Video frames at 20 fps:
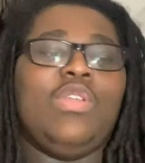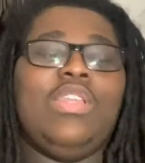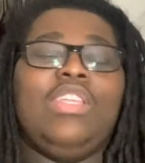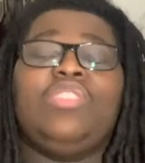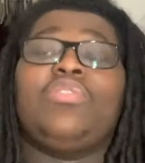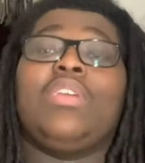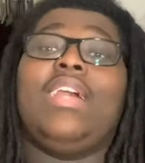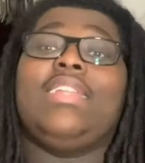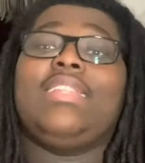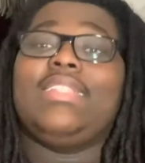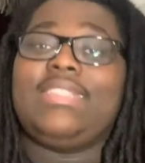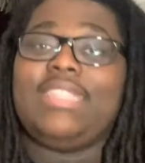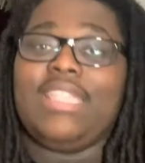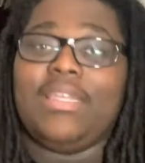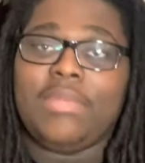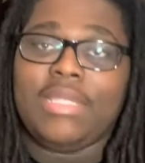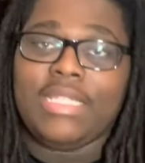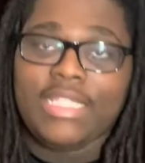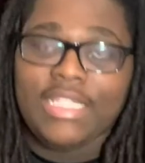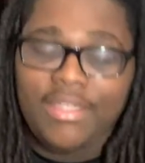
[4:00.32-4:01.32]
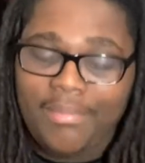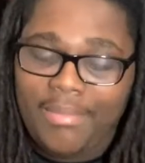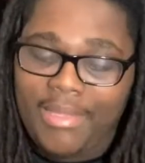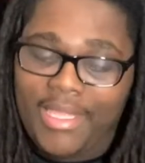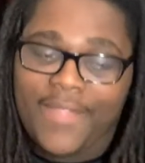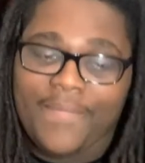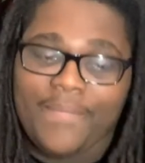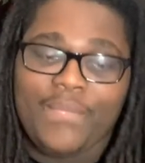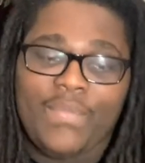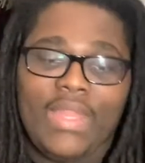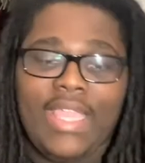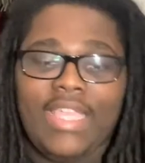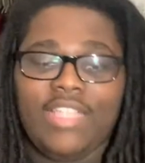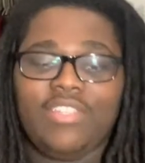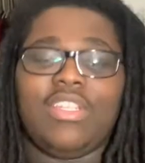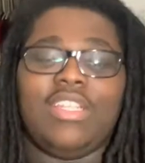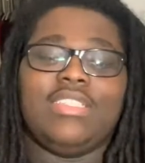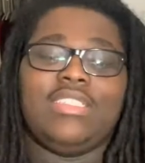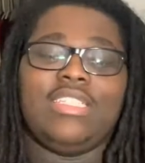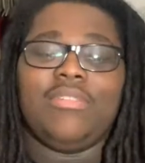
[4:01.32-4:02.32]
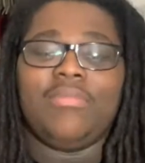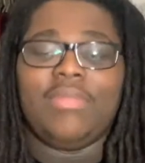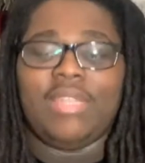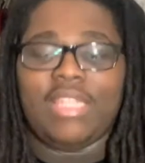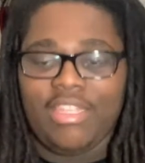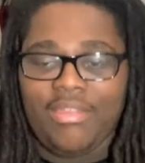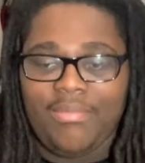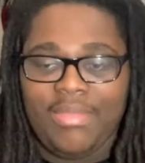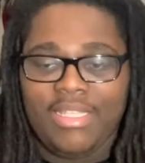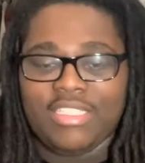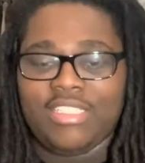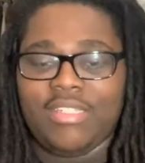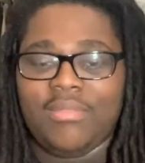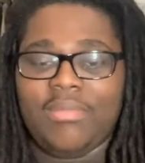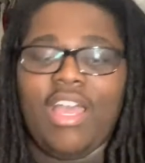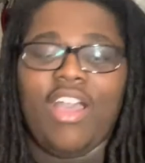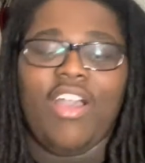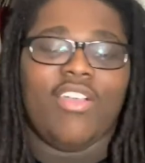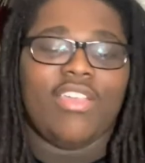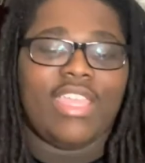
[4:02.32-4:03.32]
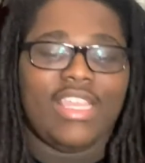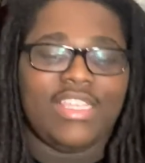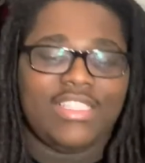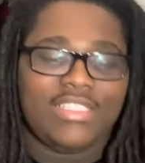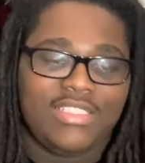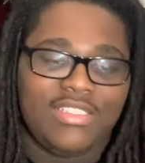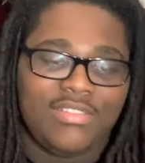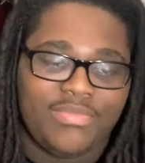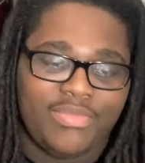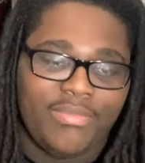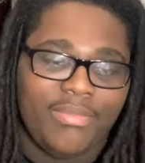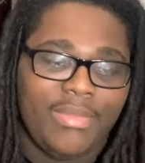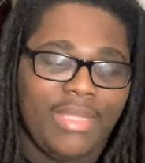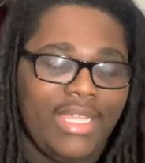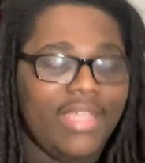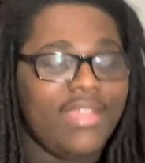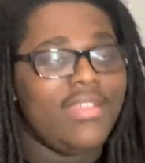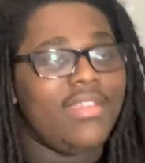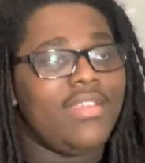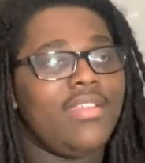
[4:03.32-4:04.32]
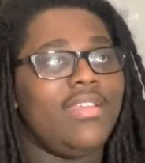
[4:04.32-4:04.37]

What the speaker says: he tried to tell me a little bit. So I'm like, okay, simple, bet.